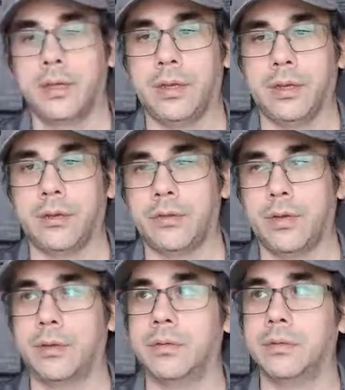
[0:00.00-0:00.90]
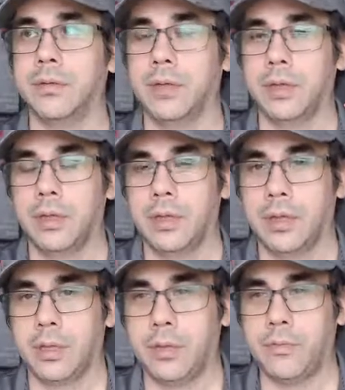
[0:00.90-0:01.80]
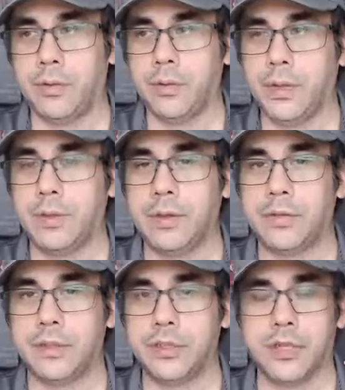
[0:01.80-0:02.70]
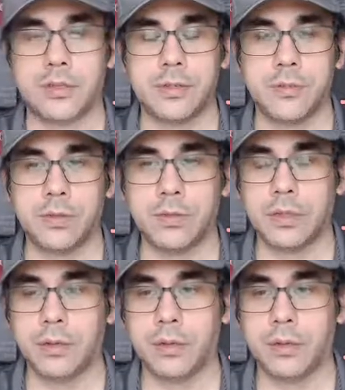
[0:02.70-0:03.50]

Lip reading: So if you do anything with injection molding,